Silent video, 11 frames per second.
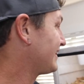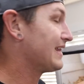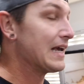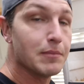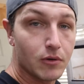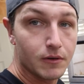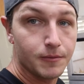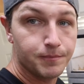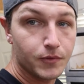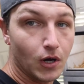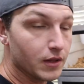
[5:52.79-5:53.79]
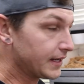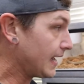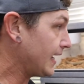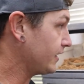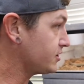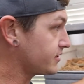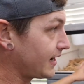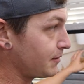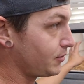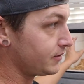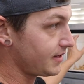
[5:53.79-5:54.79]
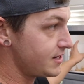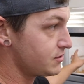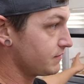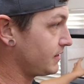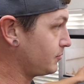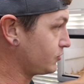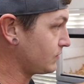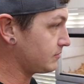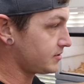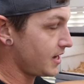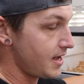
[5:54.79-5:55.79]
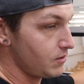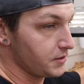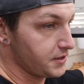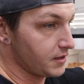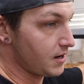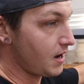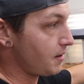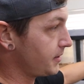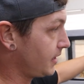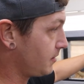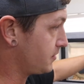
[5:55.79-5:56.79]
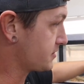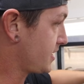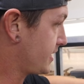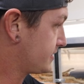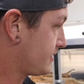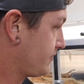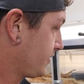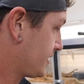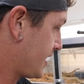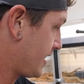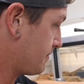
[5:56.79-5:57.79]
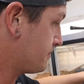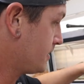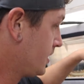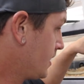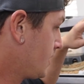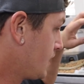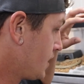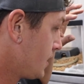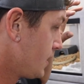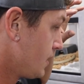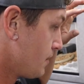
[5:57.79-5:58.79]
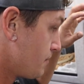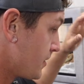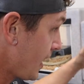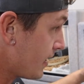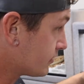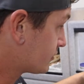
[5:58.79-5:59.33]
label all the cages. I got to put danger venomous reptile with their common name, their scientific name. But yeah,